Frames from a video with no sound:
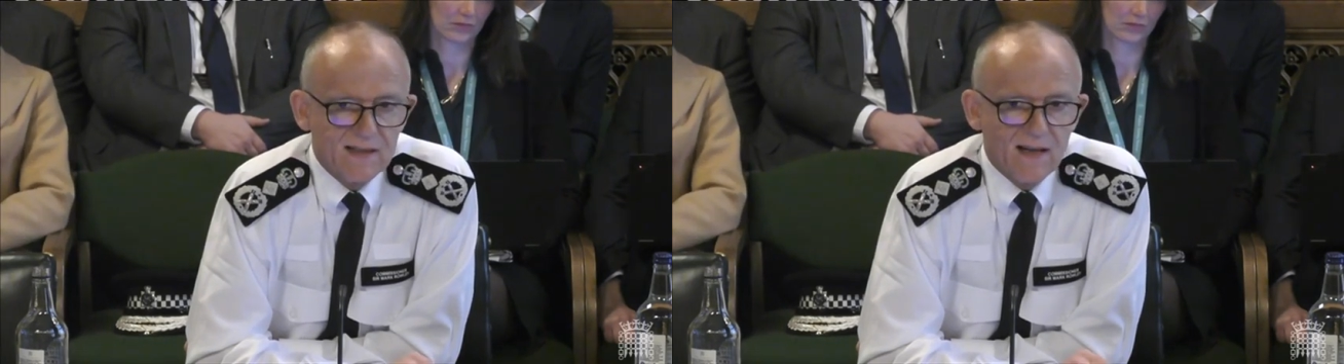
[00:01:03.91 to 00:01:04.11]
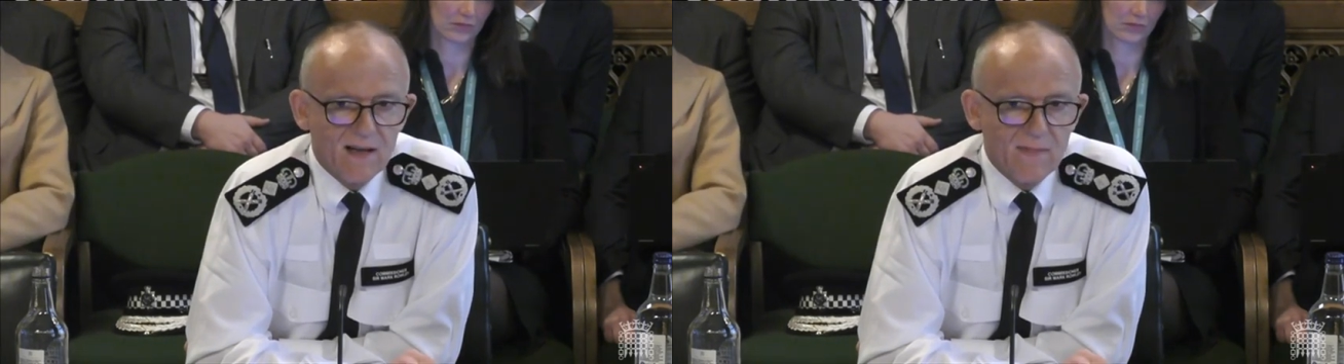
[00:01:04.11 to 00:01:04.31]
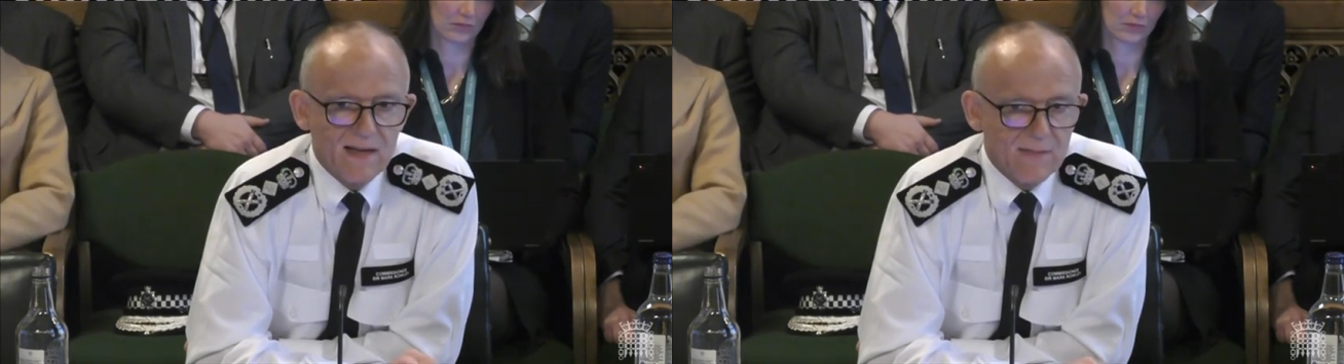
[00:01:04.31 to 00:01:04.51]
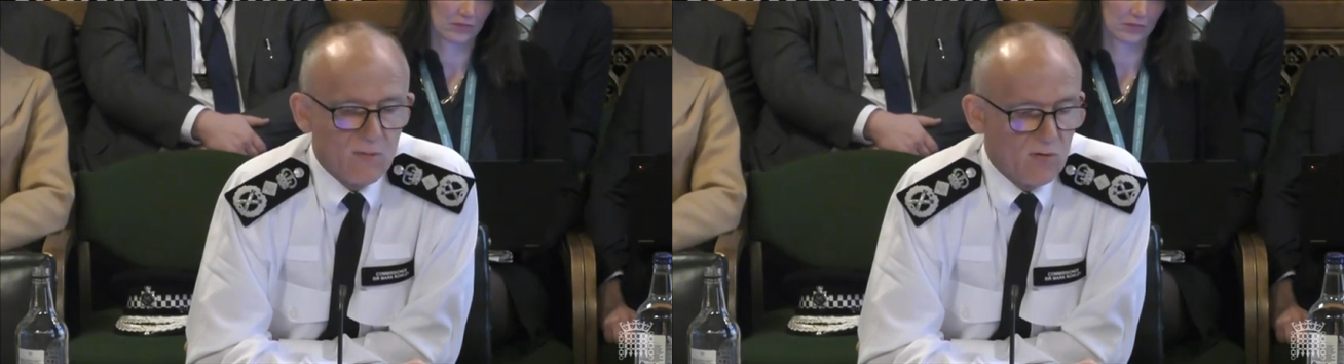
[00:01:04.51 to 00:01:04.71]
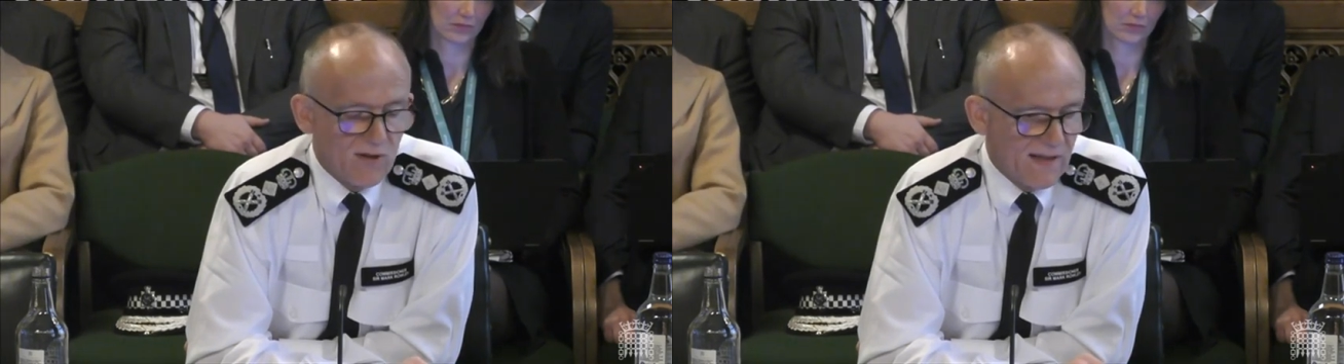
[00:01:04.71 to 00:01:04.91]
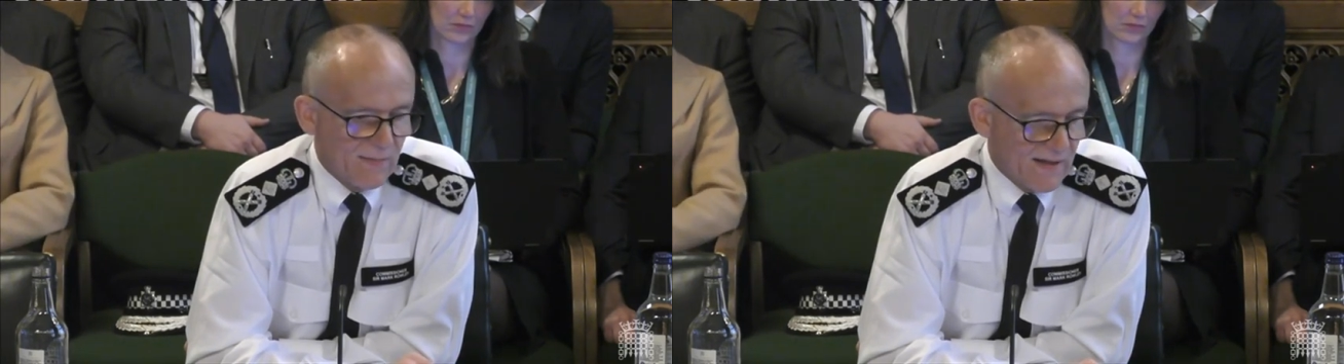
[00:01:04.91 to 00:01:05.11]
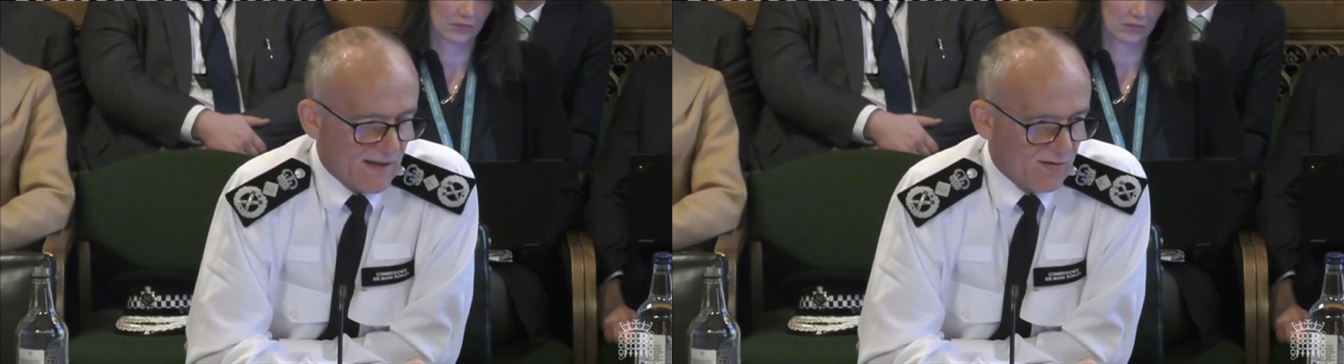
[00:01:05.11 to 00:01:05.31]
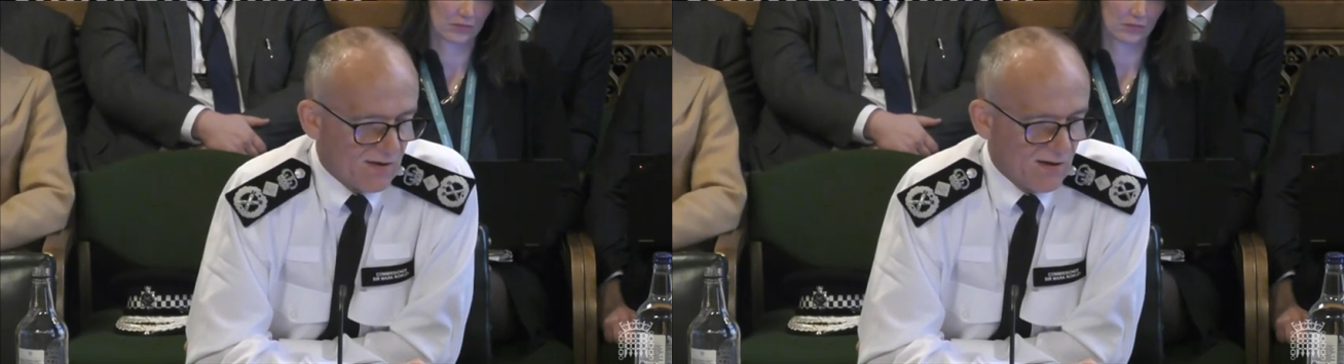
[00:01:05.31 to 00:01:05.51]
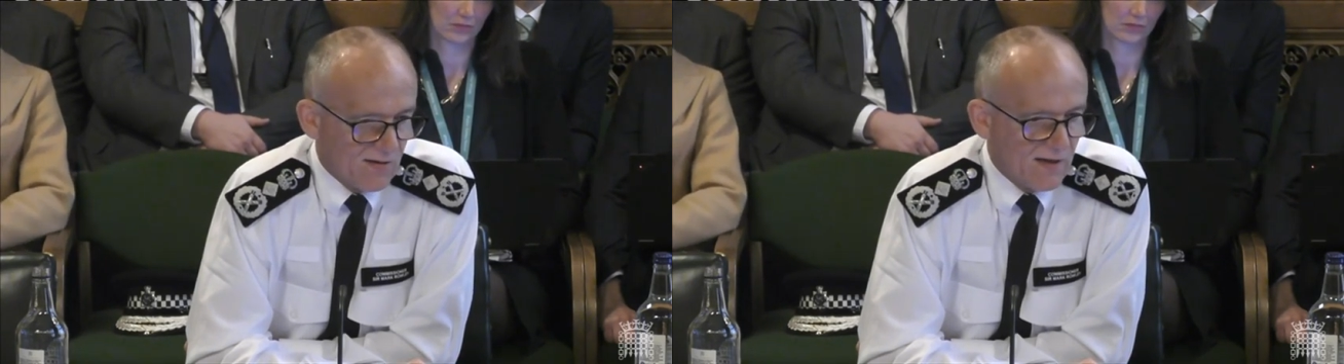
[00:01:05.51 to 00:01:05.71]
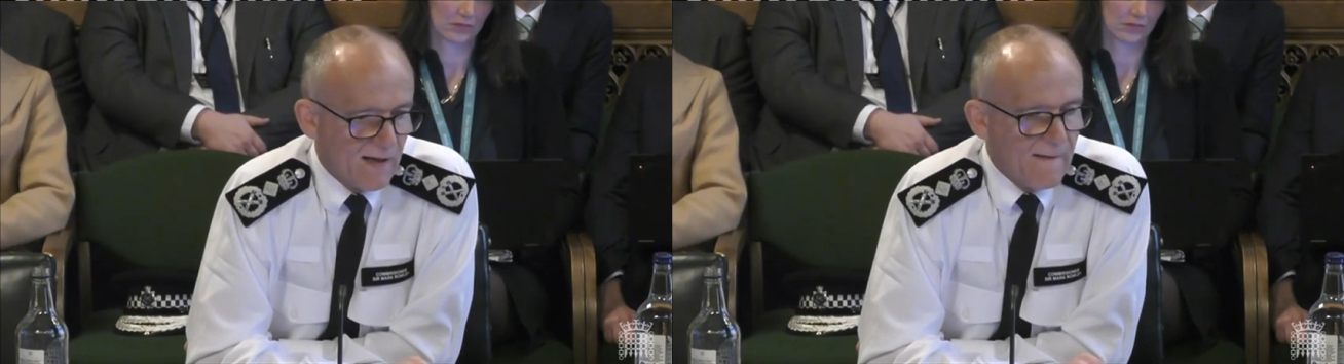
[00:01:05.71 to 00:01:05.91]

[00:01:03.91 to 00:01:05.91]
any more than anybody else does,